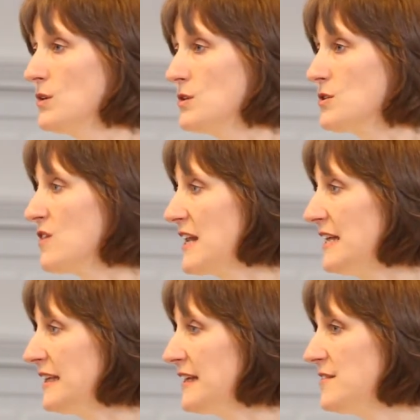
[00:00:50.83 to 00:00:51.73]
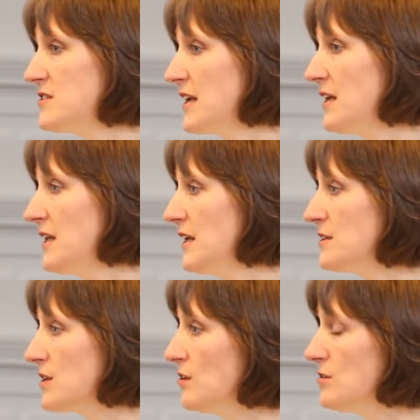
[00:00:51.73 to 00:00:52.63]
so that he lives in
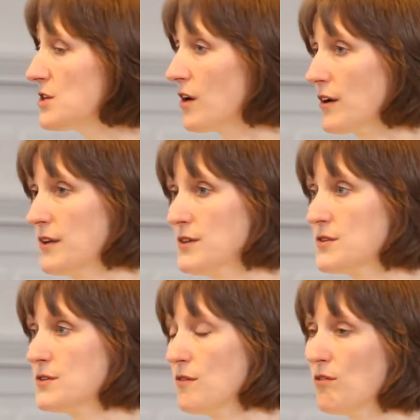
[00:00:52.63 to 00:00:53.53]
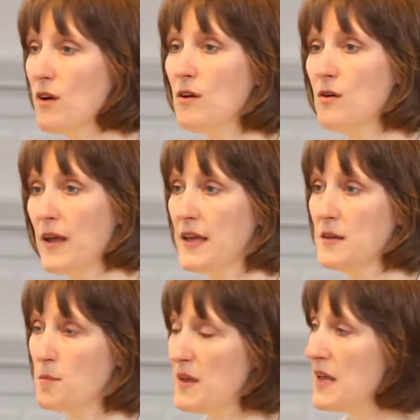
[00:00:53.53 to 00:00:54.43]
his own darkness, though
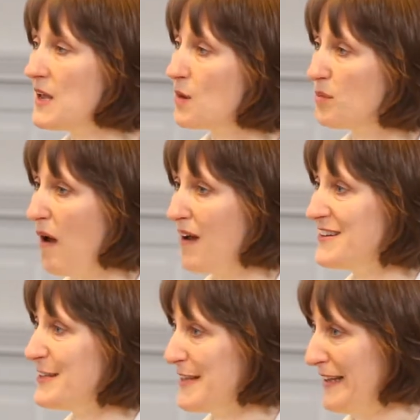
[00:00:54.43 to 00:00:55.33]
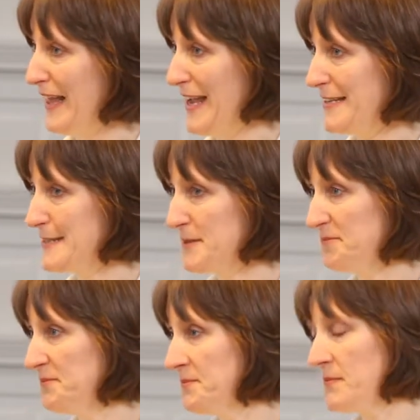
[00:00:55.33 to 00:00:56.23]
it be broad daylight.
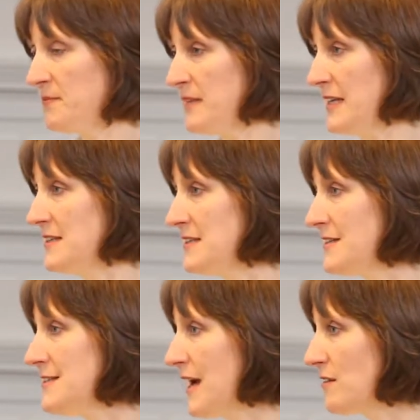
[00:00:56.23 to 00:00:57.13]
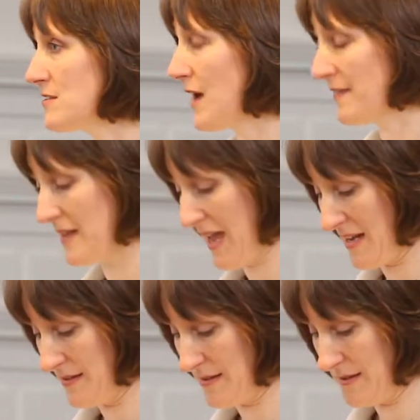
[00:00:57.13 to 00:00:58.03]
He sits outside the
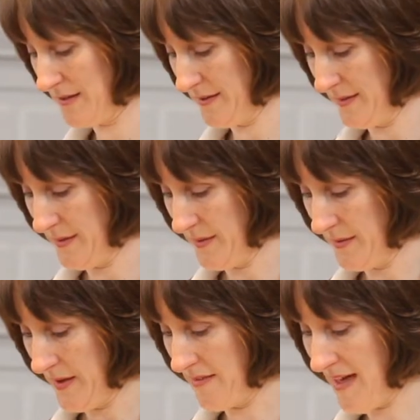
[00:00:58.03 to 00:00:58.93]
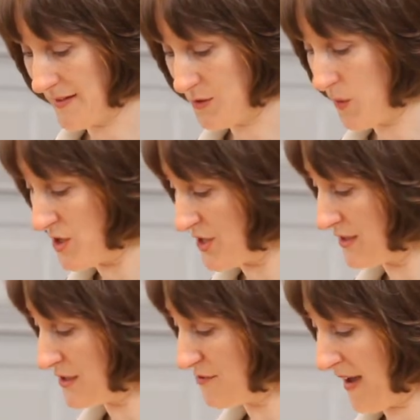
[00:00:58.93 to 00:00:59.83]
gates, and that's where
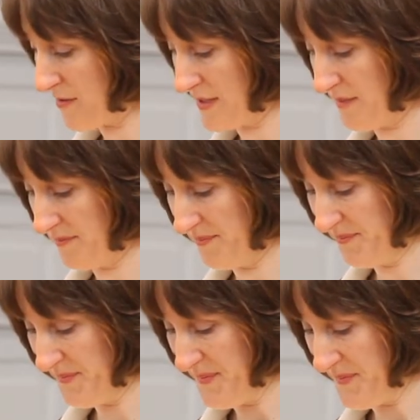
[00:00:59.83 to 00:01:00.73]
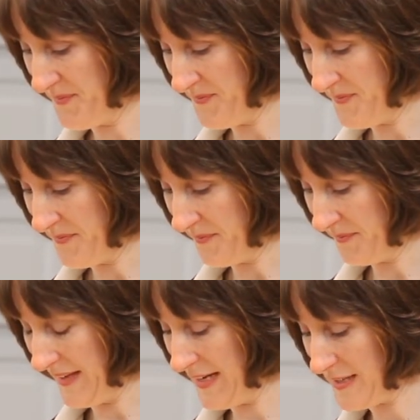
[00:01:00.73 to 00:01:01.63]
Jesus found him.
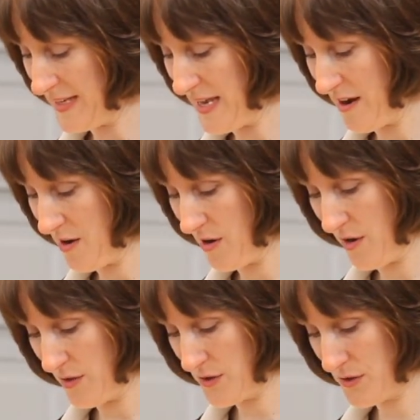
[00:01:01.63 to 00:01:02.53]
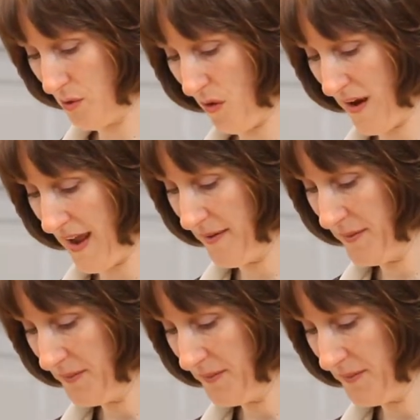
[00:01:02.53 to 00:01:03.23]
Let us hear the story